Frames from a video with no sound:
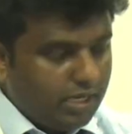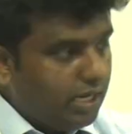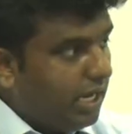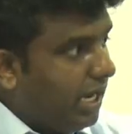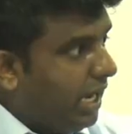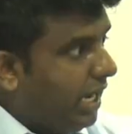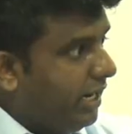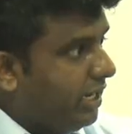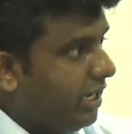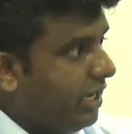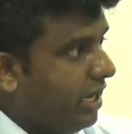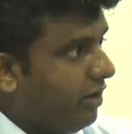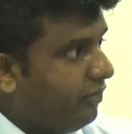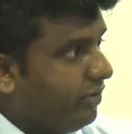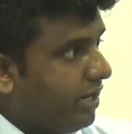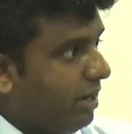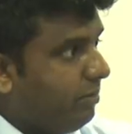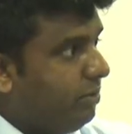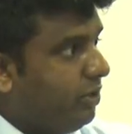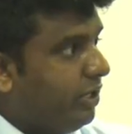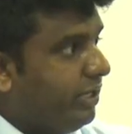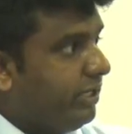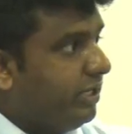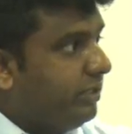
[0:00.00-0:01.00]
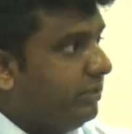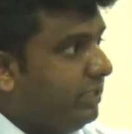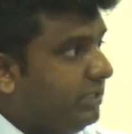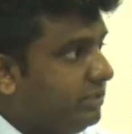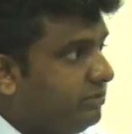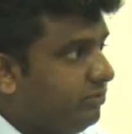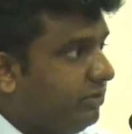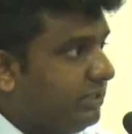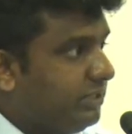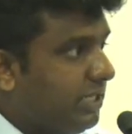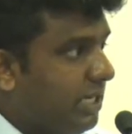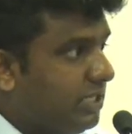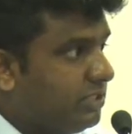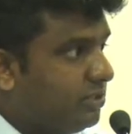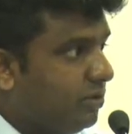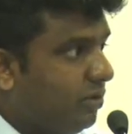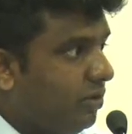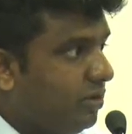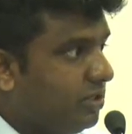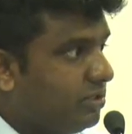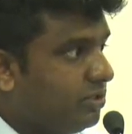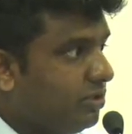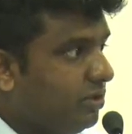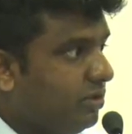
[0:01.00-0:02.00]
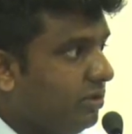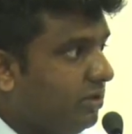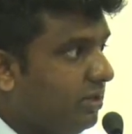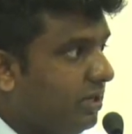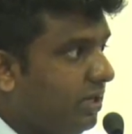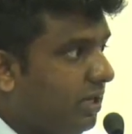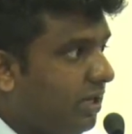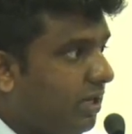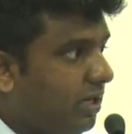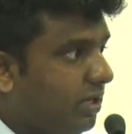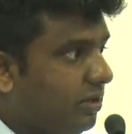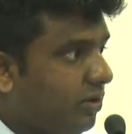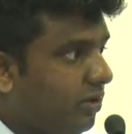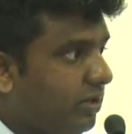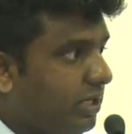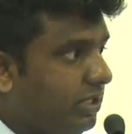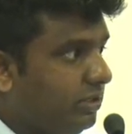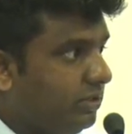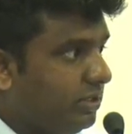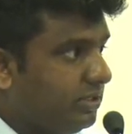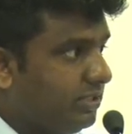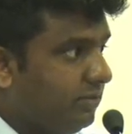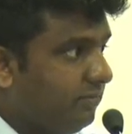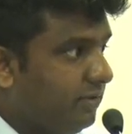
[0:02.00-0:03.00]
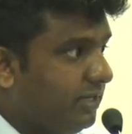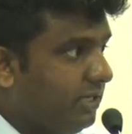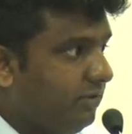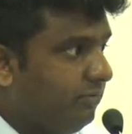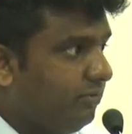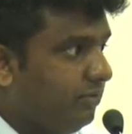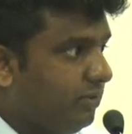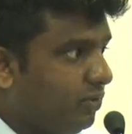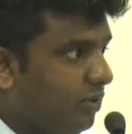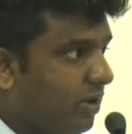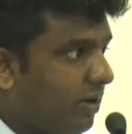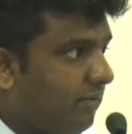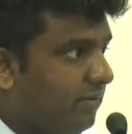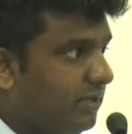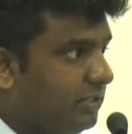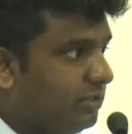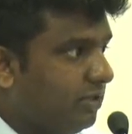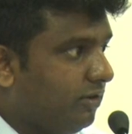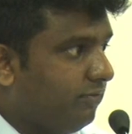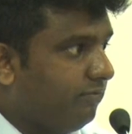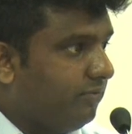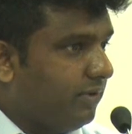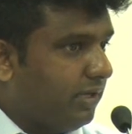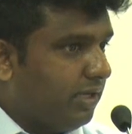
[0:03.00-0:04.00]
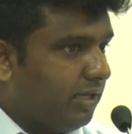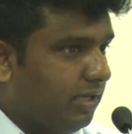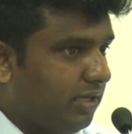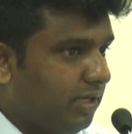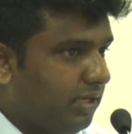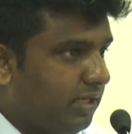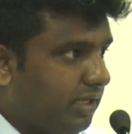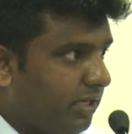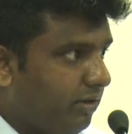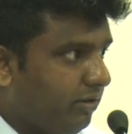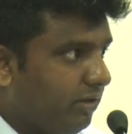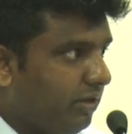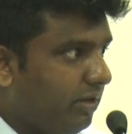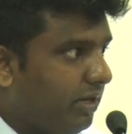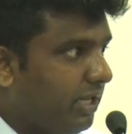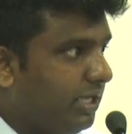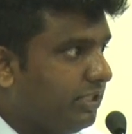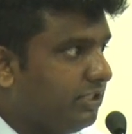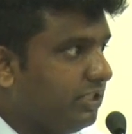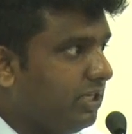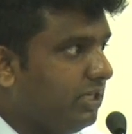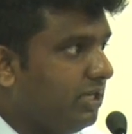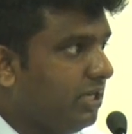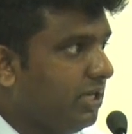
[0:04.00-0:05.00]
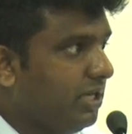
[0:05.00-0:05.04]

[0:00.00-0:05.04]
And I have tabulated these results also according to the 72 hours of inoculation.